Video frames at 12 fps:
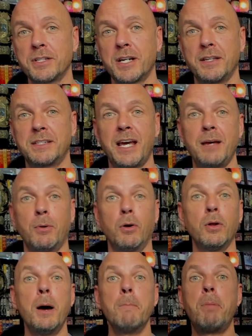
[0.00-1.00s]
on the
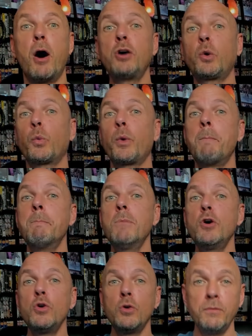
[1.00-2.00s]
table. Punk
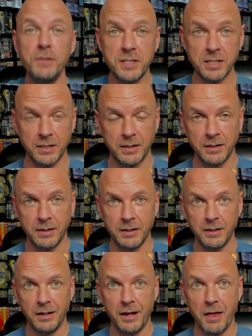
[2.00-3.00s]
removes
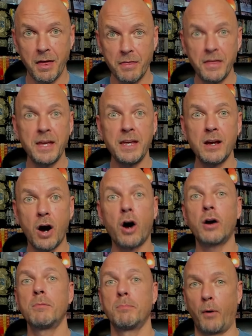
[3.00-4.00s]
the
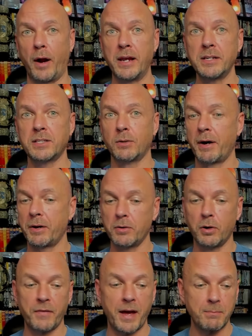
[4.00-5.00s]
arm brace. So I don't know
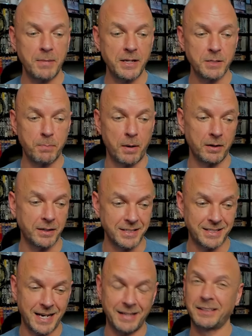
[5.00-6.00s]
if that means Punk is
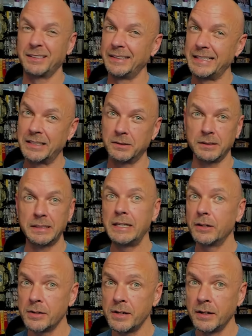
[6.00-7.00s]
technically
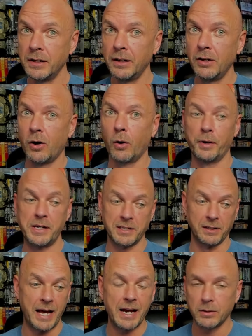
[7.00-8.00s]
cleared, or he's a
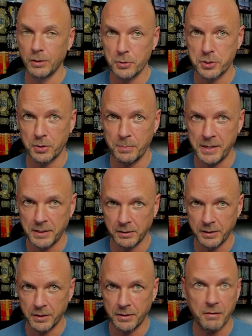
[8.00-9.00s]
lot closer to being
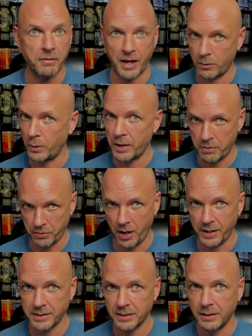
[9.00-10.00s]
cleared than we
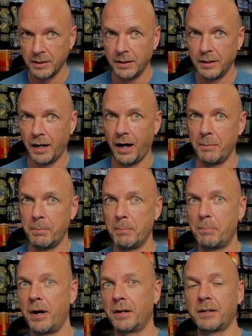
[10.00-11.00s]
thought. But
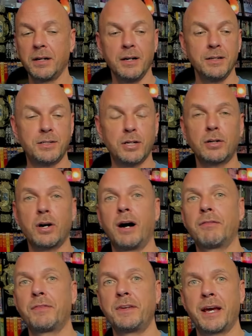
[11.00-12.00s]
Punk took
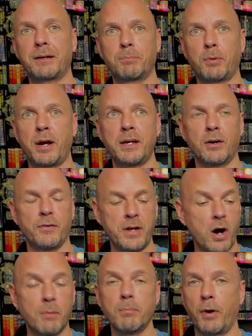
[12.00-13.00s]
off the neck brace, or the
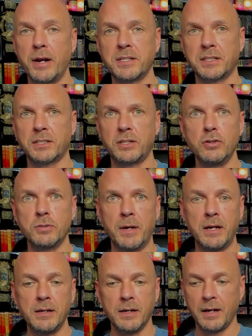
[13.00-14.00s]
arm brace, excuse
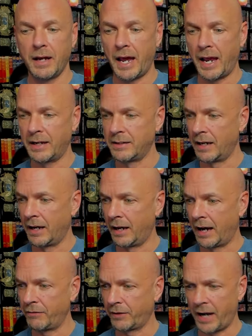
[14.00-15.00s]
me. And
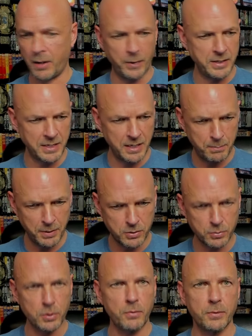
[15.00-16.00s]
I forgot what he did. He put
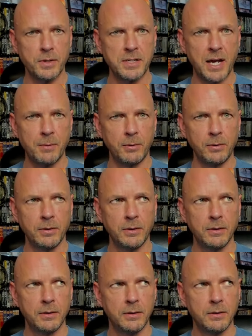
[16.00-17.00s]
Drew through the table.
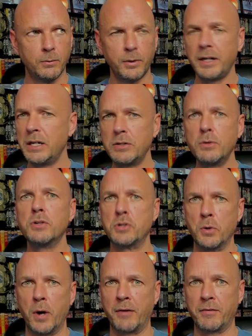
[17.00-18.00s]
What did he do to
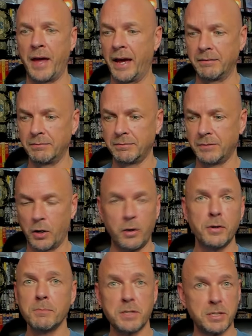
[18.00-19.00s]
Drew after that? Hurt
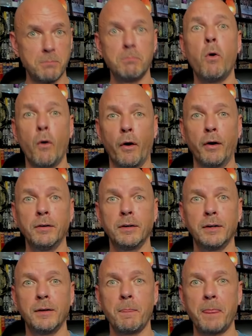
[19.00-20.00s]
him some more.
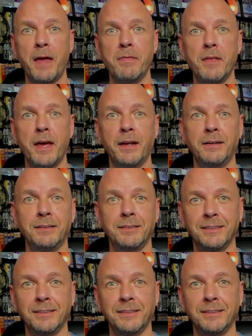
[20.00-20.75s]
And then